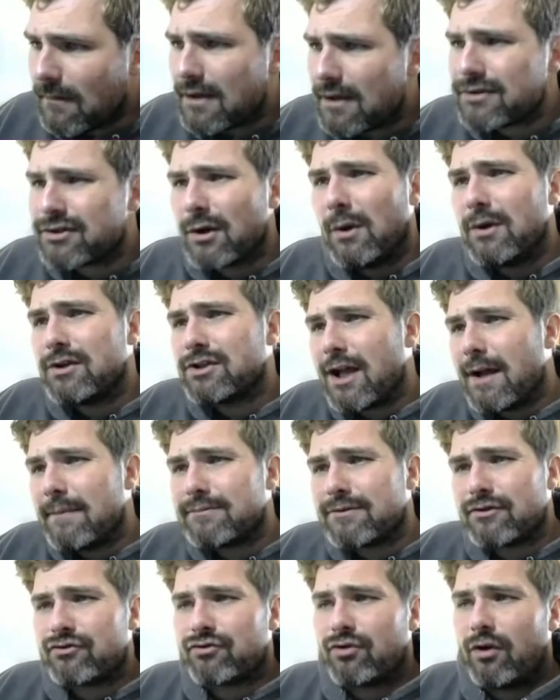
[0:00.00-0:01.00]
So in terms
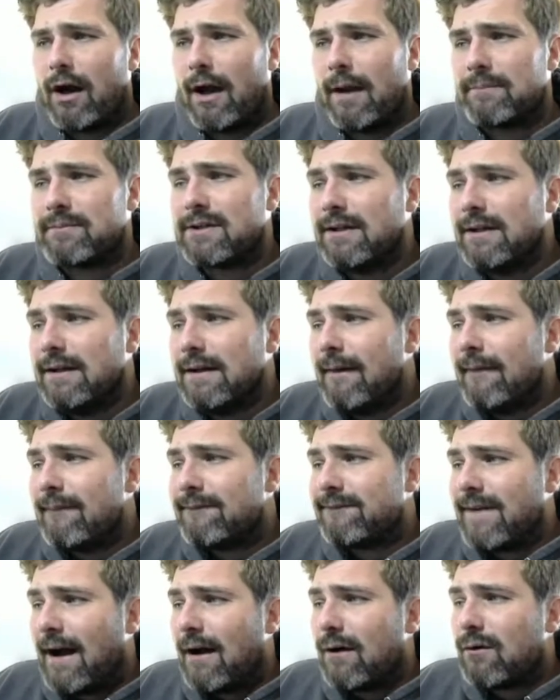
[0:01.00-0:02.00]
of tribes,
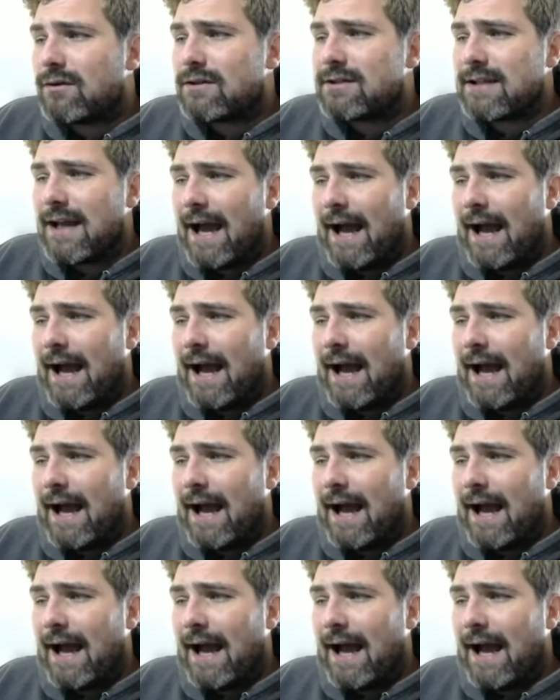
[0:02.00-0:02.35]
Valks